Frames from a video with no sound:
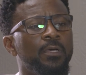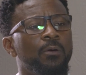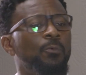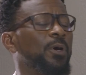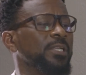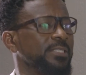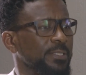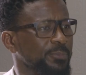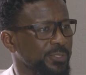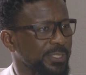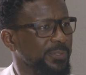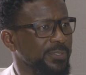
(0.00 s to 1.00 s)
what is a
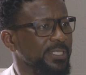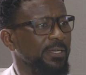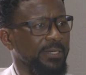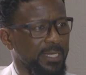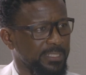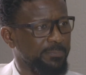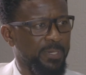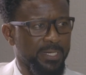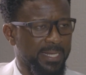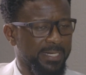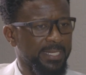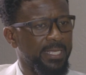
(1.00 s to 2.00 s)
boutique hotel? I explained
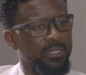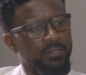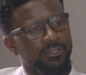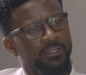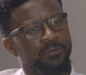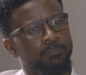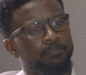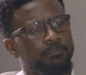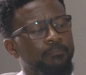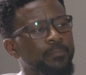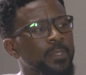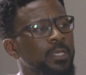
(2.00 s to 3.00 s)
that earlier.
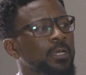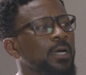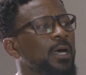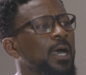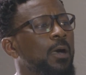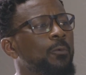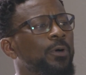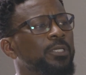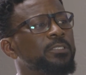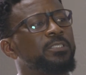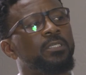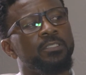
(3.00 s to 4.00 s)
I
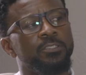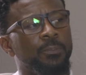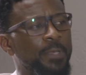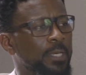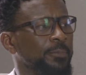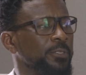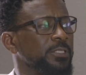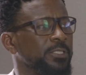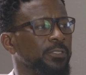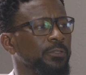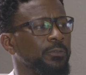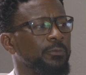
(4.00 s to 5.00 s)
want to be able
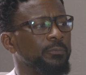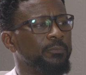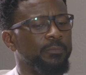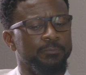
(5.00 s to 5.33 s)
to